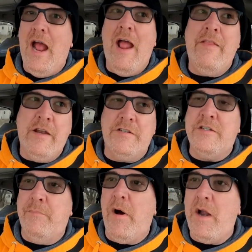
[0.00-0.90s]
and they
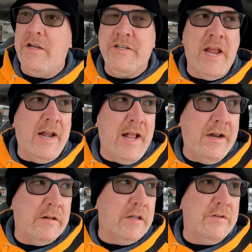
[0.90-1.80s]
just, their body just can't
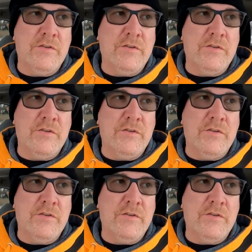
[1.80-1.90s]
handle it.